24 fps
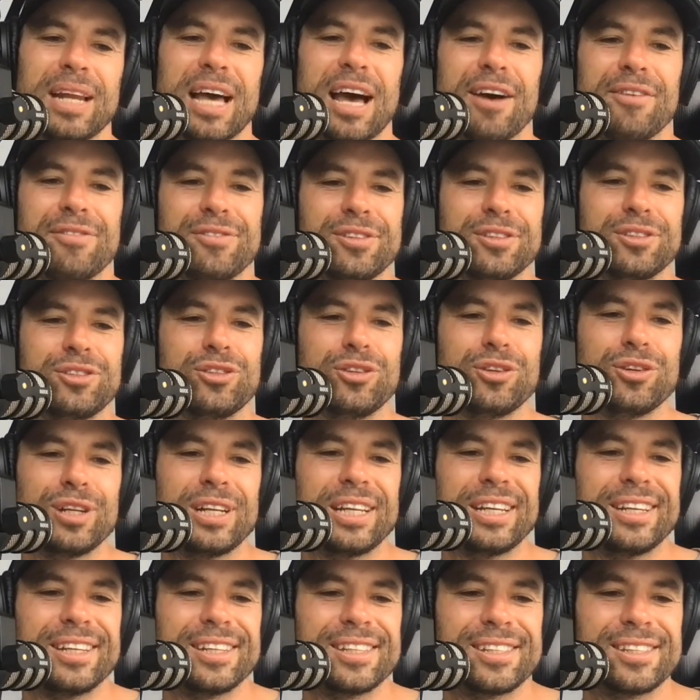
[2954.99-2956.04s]
Laughter
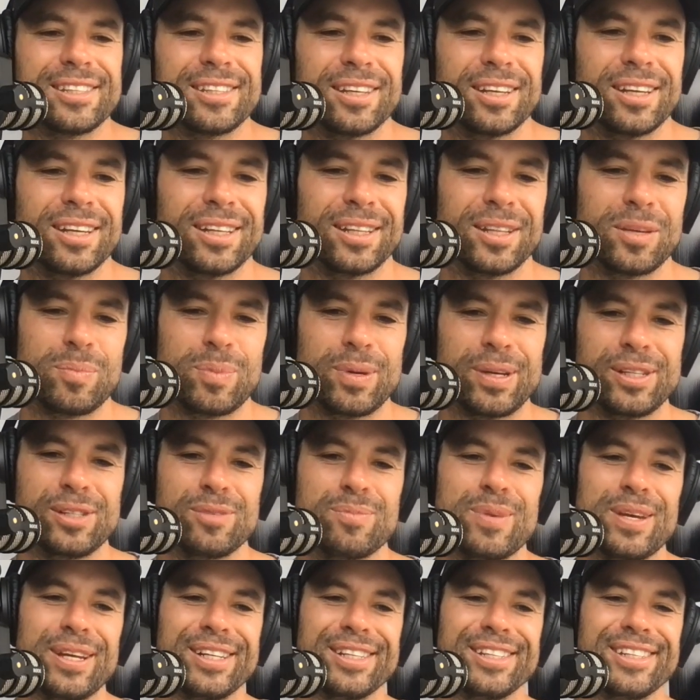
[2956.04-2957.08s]
truly is the
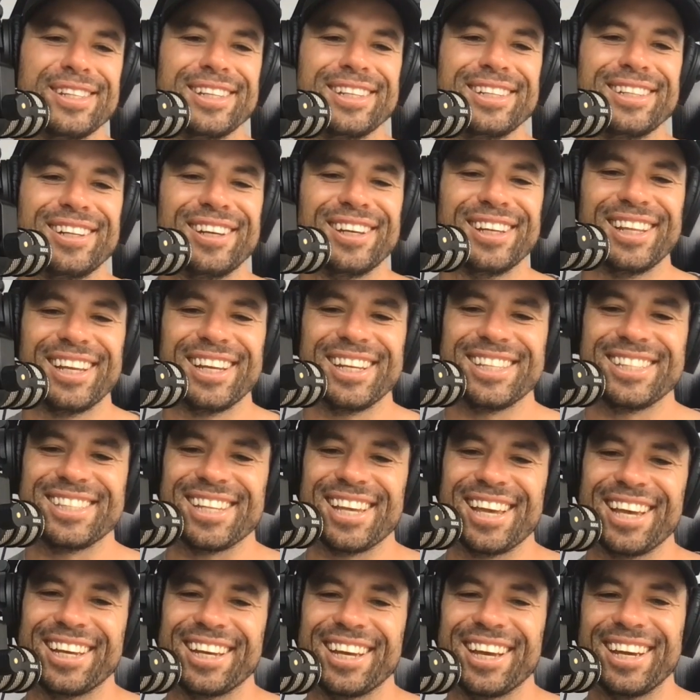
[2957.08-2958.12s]
best medicine, like they
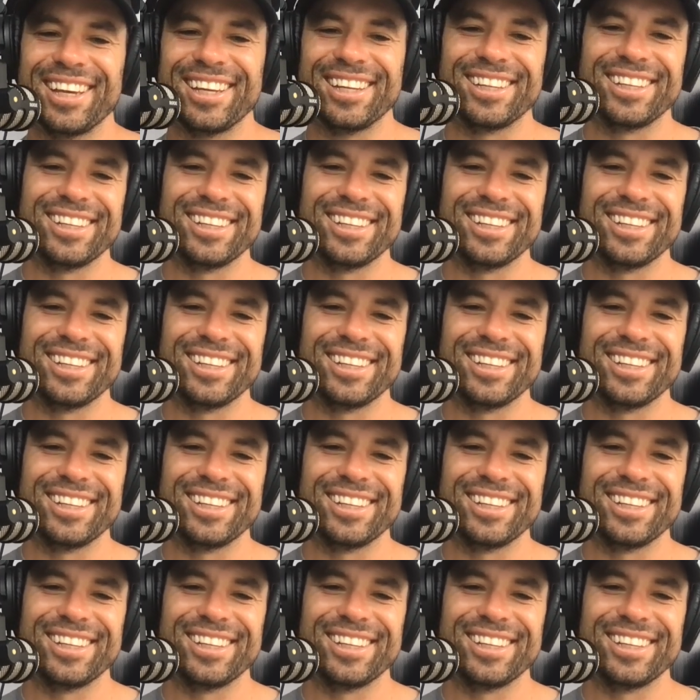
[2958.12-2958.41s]
say, eh?